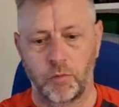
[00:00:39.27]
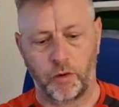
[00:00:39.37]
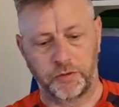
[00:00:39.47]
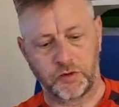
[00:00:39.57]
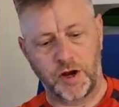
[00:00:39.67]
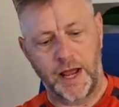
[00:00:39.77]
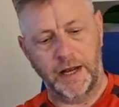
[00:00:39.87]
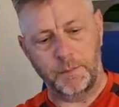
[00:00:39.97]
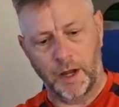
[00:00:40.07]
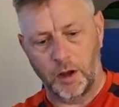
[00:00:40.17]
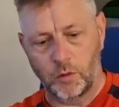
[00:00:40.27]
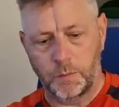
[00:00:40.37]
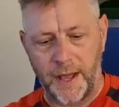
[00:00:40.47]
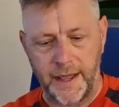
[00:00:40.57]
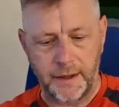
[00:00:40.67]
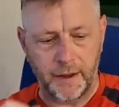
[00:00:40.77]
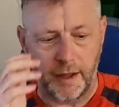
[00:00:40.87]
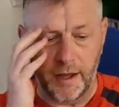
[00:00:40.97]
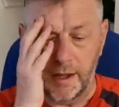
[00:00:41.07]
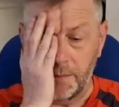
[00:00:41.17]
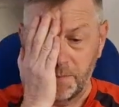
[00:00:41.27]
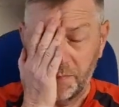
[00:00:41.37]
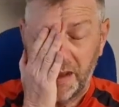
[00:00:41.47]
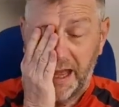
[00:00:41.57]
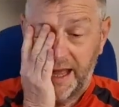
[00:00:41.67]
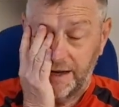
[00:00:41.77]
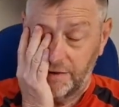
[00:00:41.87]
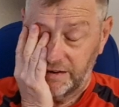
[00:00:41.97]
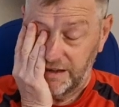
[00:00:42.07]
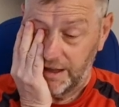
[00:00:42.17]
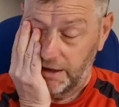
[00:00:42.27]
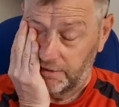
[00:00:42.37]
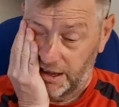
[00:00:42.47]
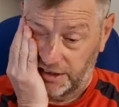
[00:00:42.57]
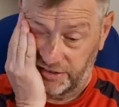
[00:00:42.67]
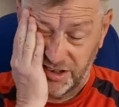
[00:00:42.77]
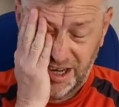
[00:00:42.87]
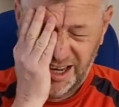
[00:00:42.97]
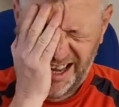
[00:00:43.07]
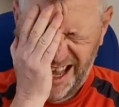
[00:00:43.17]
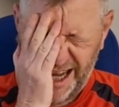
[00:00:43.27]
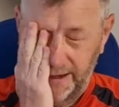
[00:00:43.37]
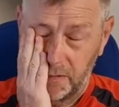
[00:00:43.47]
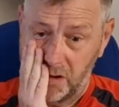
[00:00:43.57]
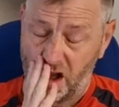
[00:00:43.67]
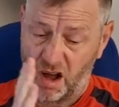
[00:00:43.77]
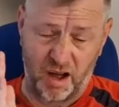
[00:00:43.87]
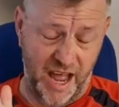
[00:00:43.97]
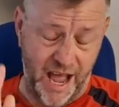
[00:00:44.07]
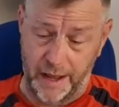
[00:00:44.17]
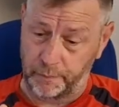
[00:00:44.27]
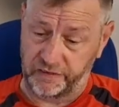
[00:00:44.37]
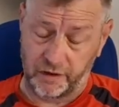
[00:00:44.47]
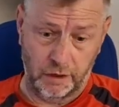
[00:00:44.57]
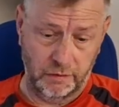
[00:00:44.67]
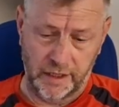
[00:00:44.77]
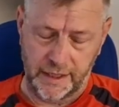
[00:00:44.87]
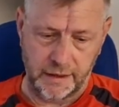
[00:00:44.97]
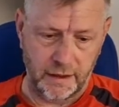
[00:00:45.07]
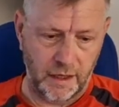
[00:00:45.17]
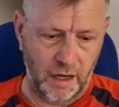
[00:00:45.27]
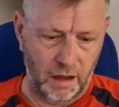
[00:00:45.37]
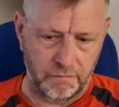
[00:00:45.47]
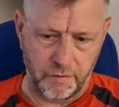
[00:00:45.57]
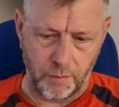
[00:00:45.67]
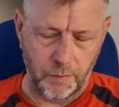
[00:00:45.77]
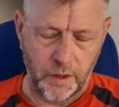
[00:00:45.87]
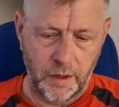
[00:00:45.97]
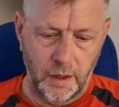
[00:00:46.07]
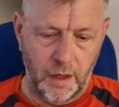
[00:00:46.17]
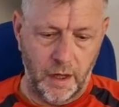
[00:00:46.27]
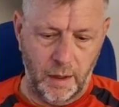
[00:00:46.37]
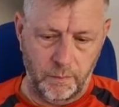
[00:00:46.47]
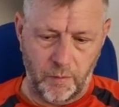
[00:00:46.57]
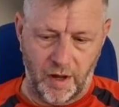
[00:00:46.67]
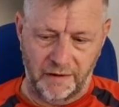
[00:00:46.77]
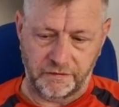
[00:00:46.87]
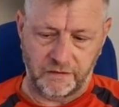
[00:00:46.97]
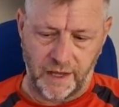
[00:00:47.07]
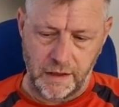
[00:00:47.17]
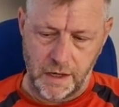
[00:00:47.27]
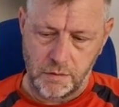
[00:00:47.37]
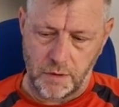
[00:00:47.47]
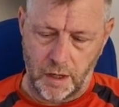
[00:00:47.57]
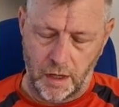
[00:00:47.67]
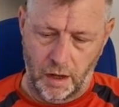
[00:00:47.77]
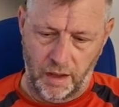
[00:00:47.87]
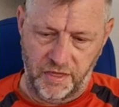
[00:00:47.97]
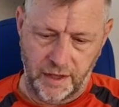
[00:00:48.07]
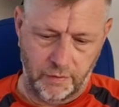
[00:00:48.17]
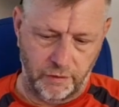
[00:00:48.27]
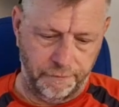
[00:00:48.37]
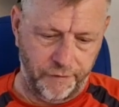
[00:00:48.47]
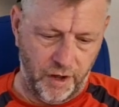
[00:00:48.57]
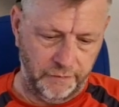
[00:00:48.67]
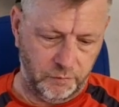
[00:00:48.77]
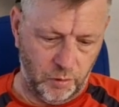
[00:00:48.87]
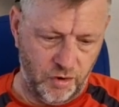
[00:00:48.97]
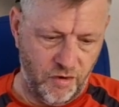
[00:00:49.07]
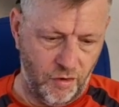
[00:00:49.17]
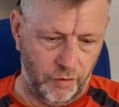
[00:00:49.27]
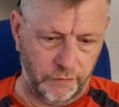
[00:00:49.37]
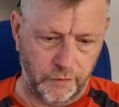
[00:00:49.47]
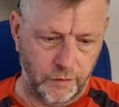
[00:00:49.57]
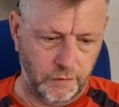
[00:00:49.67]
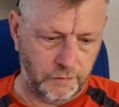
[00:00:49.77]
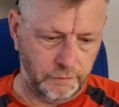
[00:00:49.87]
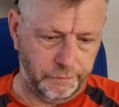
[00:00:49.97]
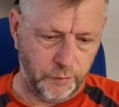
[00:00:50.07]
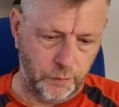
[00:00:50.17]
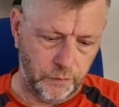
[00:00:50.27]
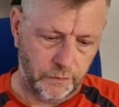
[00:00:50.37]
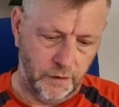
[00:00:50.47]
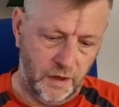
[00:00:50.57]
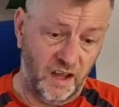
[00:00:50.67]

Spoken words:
Wrath Trail in my own pair, and I did those last year and I absolutely love them. I have to say though, I think the 5s were not as good as the 4s.